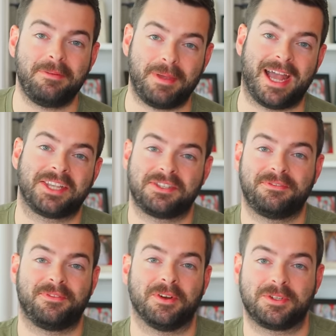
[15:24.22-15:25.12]
it past the
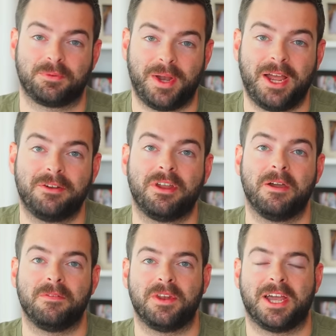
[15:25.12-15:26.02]
first round
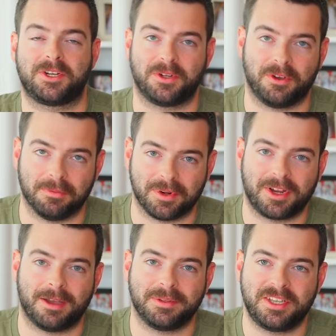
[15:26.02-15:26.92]
of the National Homebrew
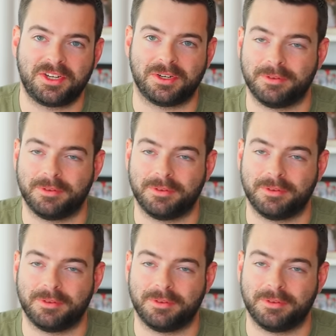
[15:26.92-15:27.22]
Competition,